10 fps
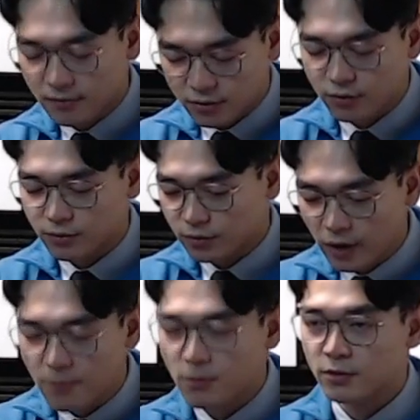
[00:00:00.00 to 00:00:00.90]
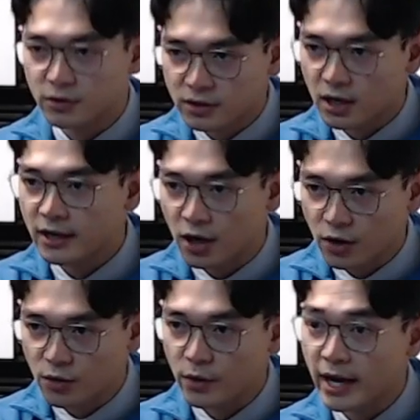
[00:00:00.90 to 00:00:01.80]
to able to start their
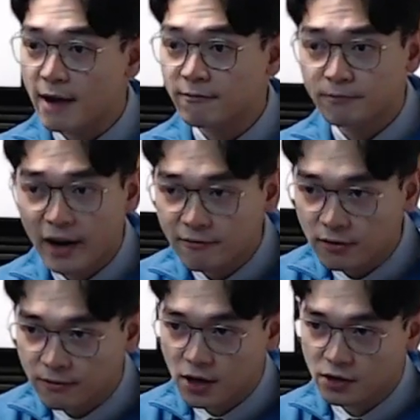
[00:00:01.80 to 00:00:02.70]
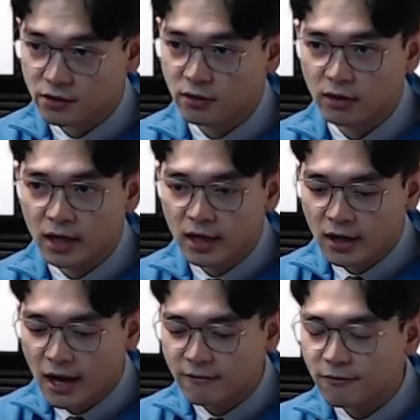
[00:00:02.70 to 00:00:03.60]
career, and paraprofessional
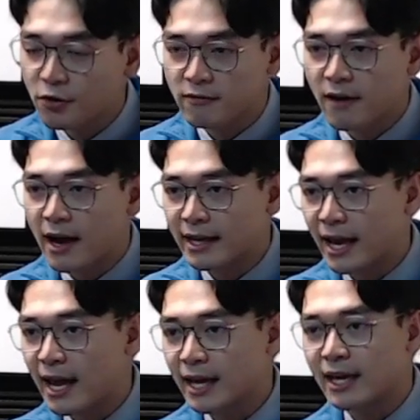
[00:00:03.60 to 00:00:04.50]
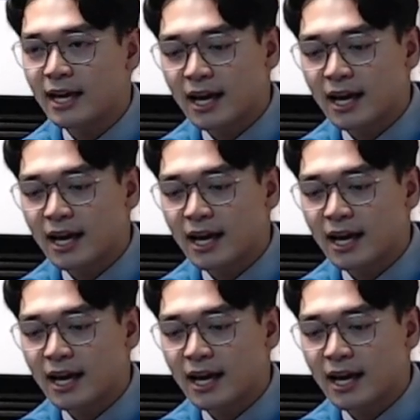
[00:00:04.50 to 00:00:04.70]
at $45K.